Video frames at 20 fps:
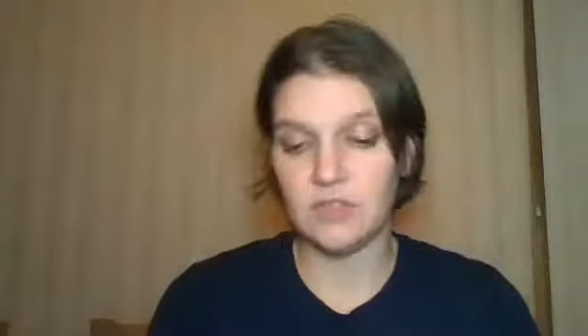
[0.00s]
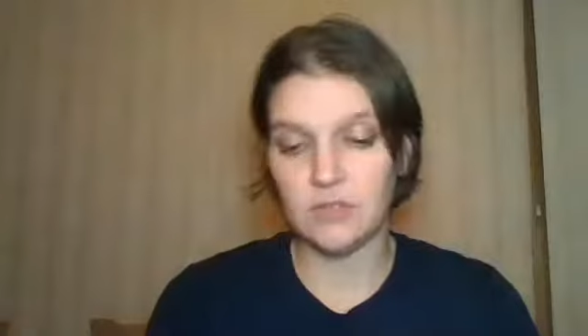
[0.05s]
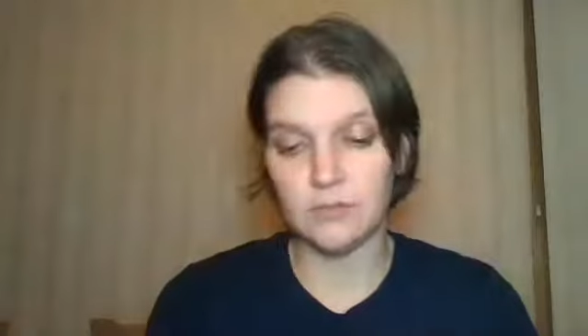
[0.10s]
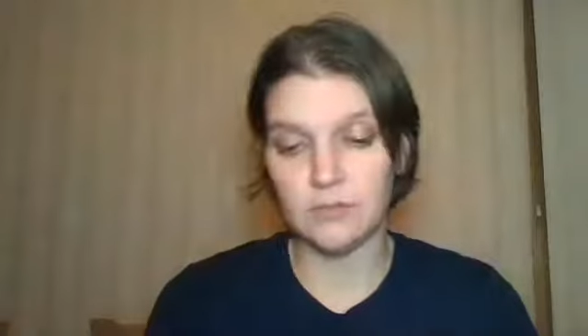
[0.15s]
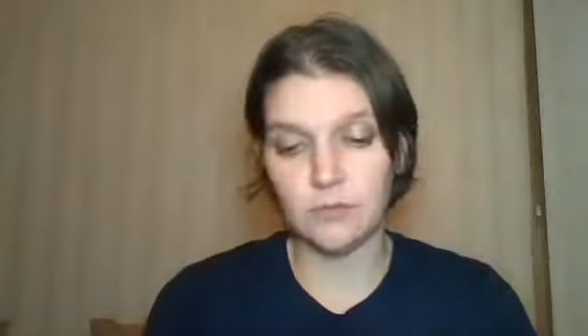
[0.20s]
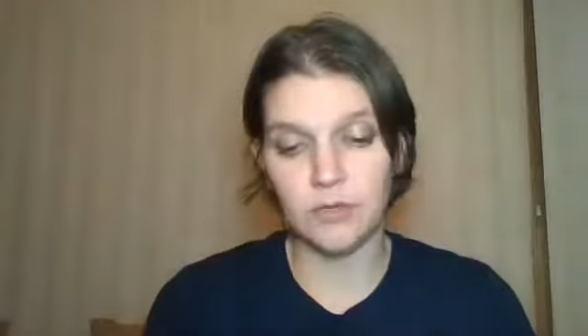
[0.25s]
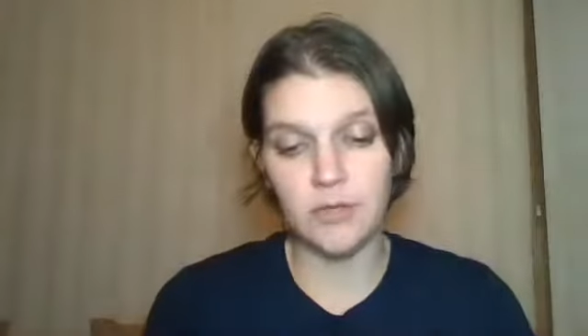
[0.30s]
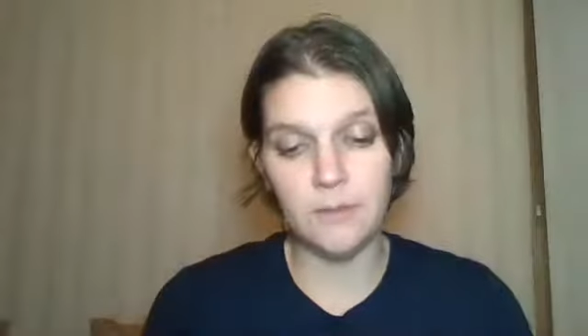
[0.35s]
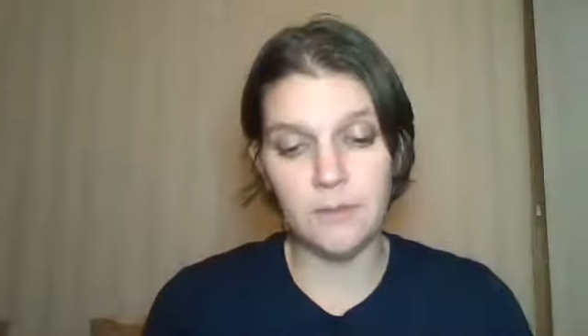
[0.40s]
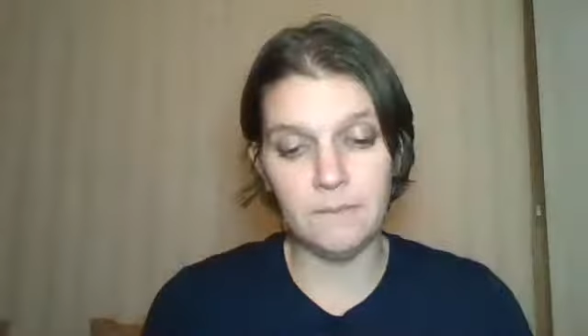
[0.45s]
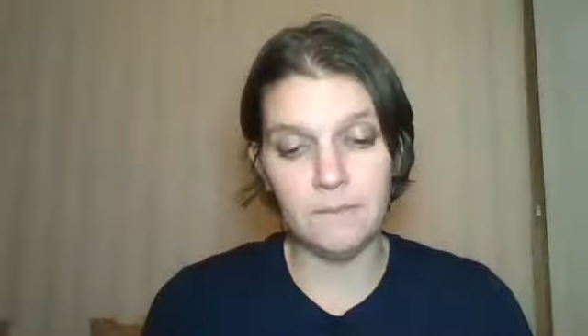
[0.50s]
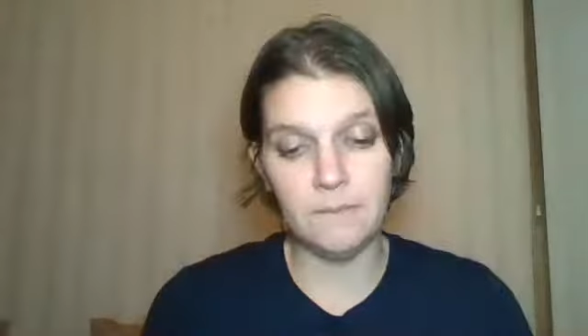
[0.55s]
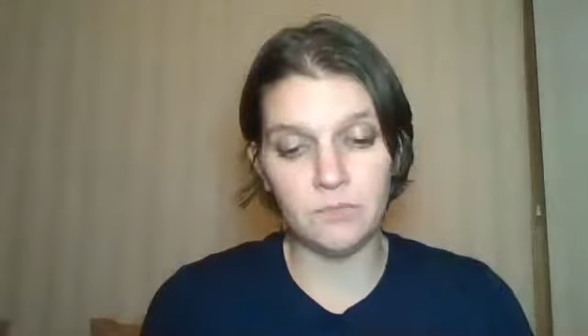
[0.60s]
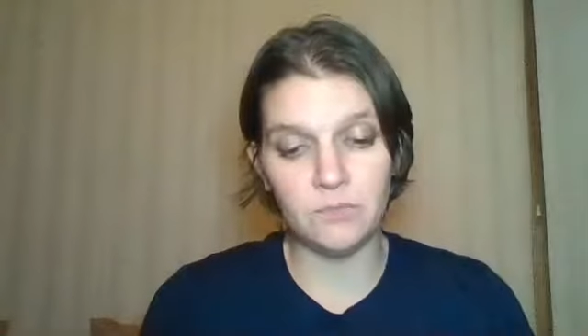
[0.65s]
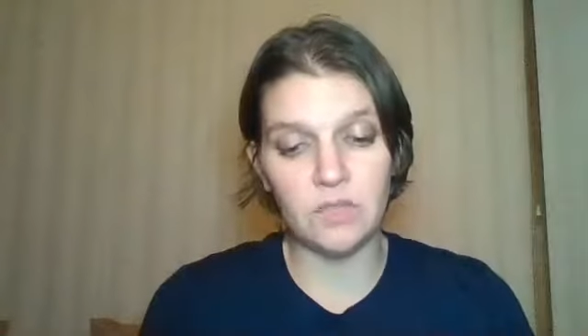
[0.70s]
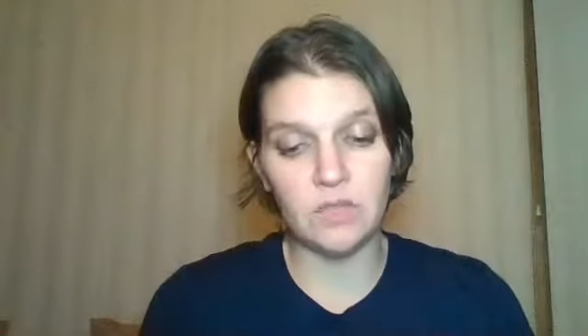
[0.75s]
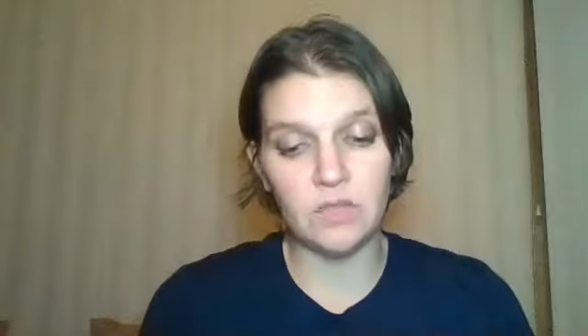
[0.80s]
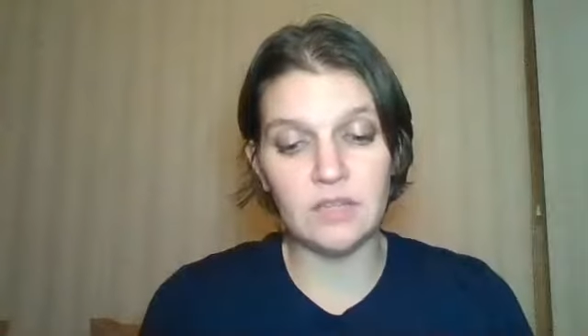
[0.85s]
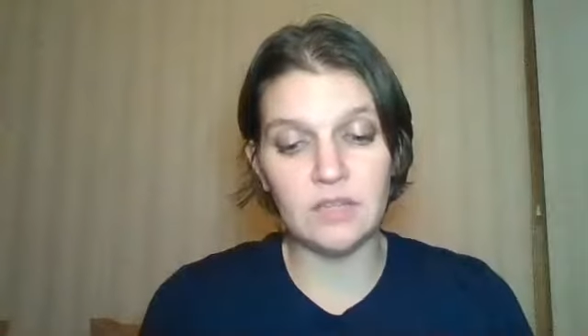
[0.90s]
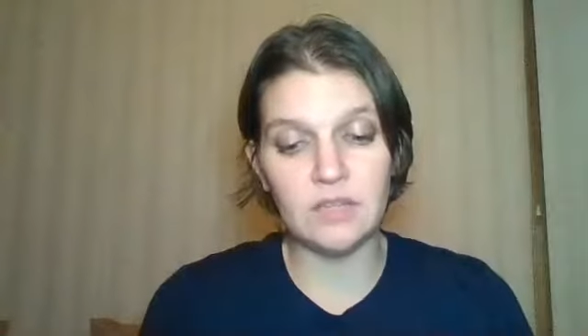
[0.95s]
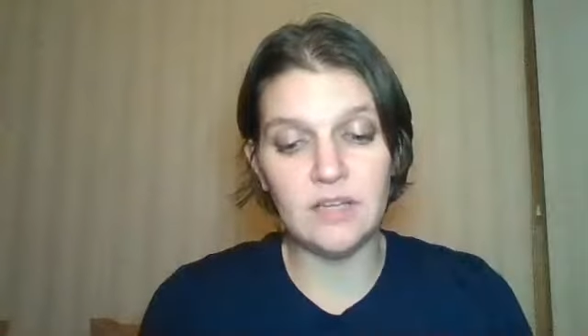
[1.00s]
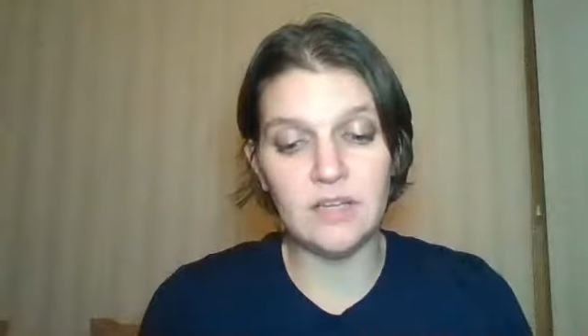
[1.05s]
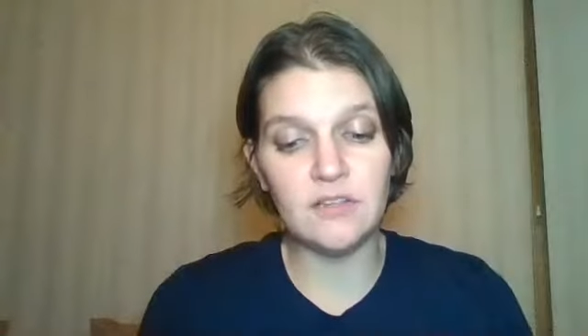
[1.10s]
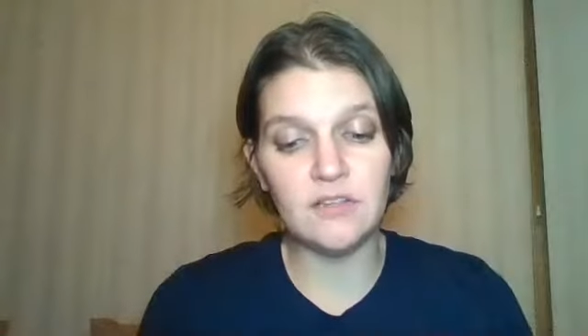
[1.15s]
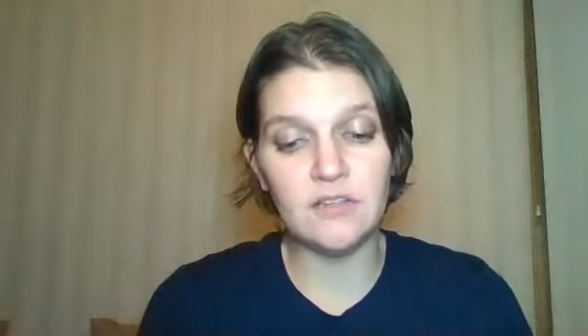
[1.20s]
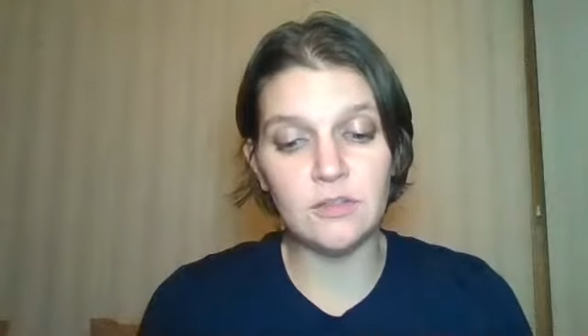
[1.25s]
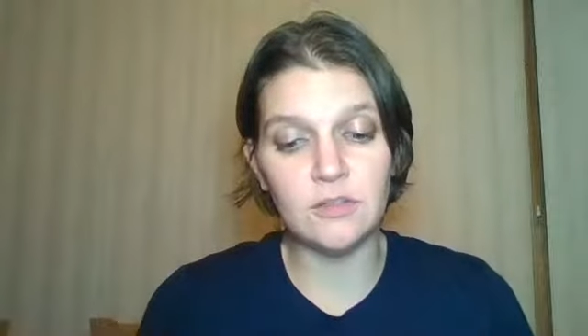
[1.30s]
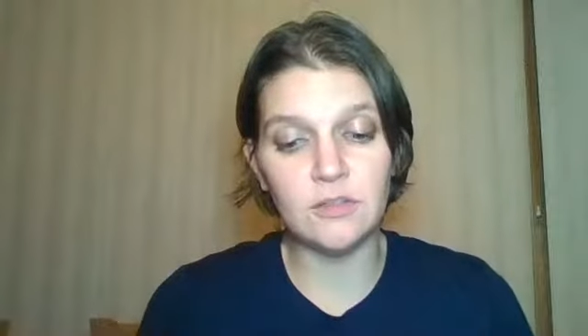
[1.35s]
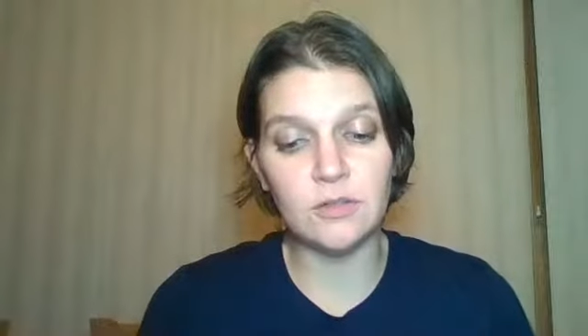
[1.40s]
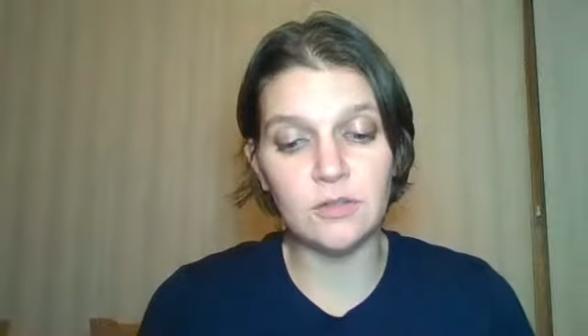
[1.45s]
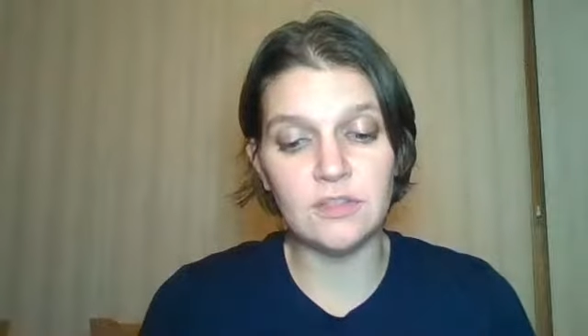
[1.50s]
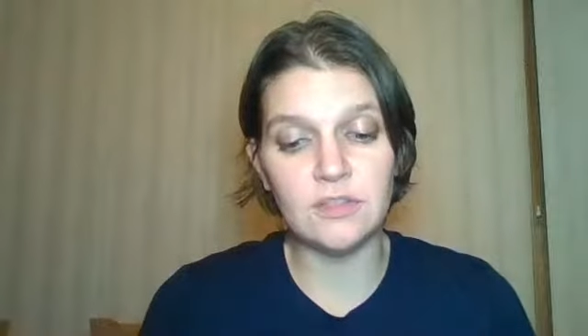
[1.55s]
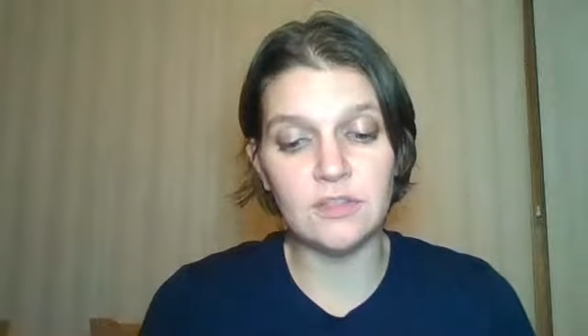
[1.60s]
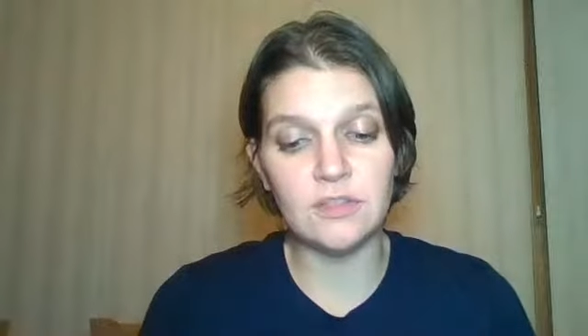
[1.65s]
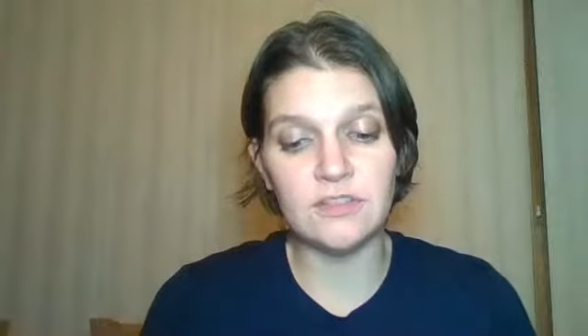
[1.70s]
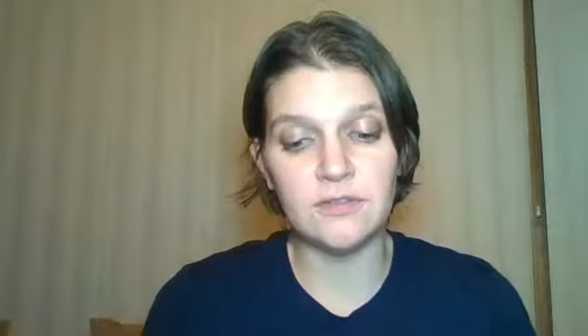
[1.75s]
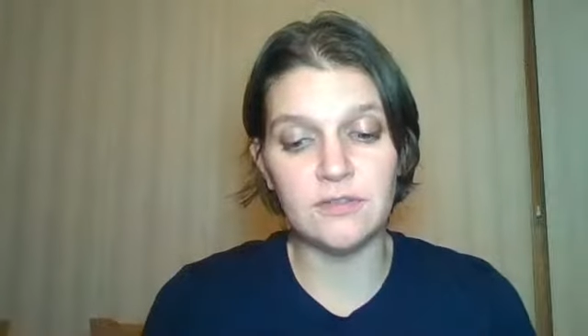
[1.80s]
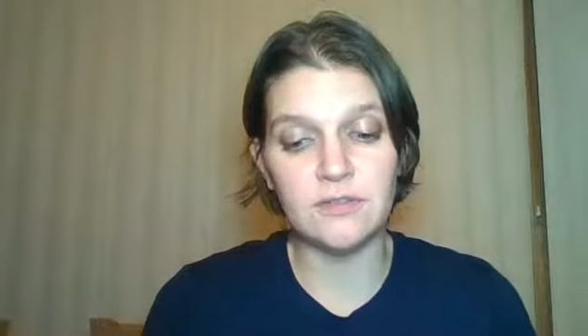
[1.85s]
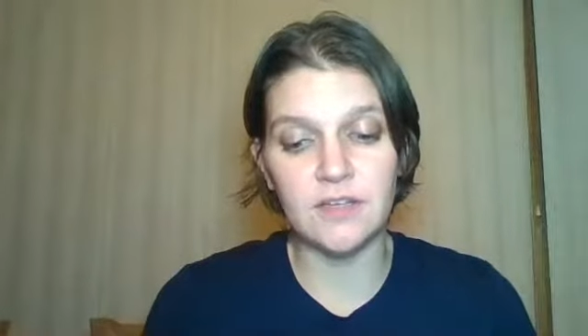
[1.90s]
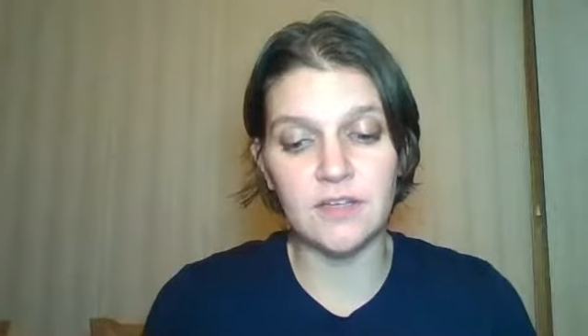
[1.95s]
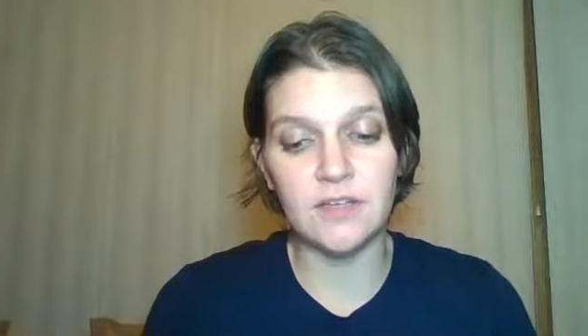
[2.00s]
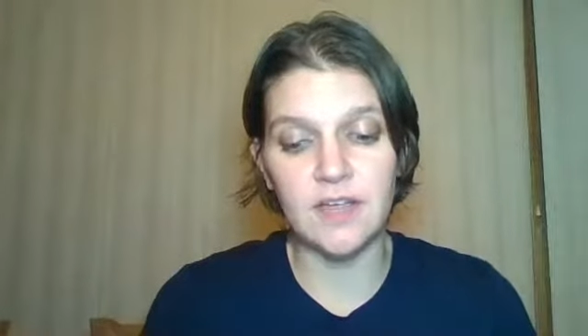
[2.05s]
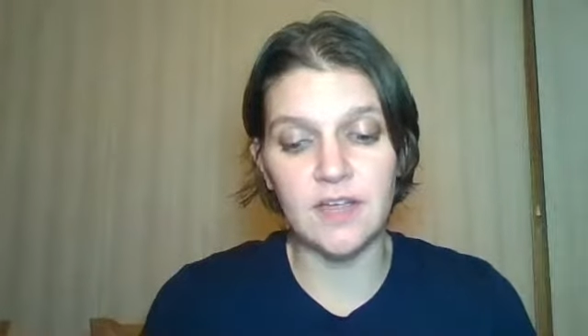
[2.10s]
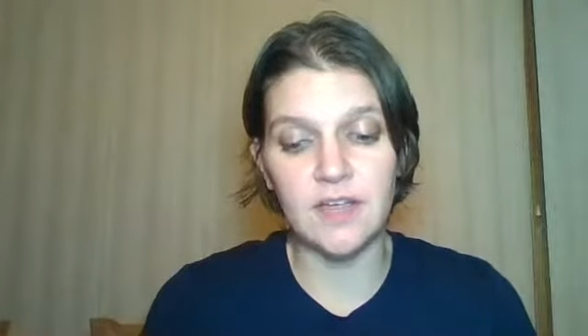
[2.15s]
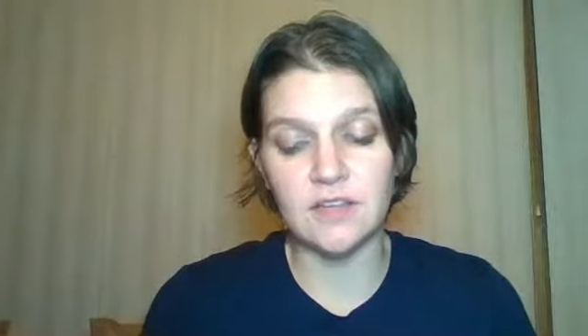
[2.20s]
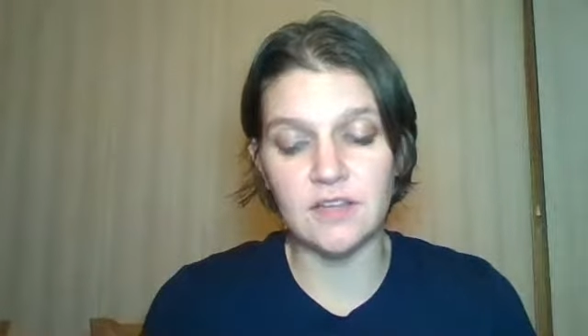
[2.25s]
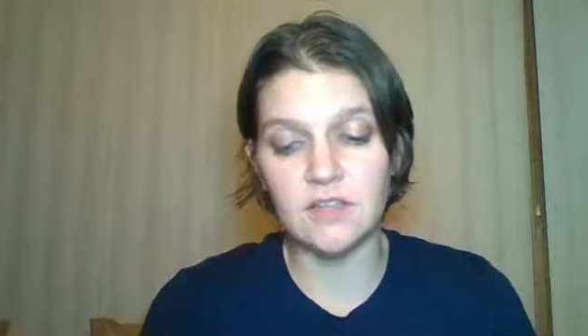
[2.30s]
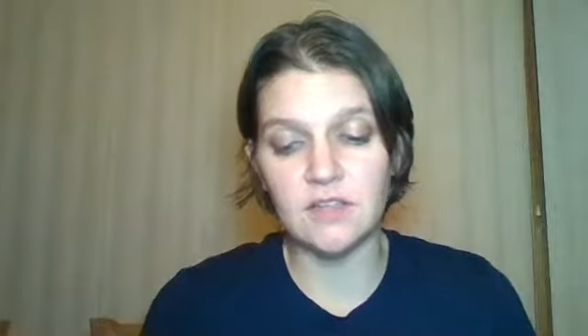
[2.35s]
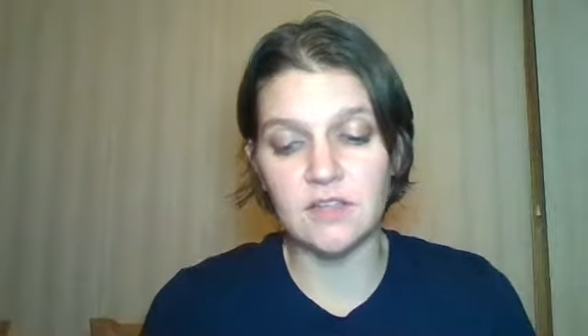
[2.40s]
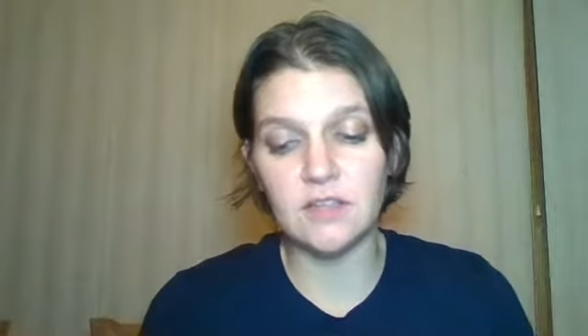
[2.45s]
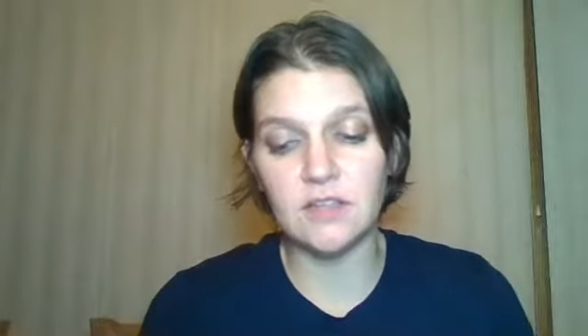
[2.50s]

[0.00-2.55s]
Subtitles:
here for you. Lady Squirrel is a fantastic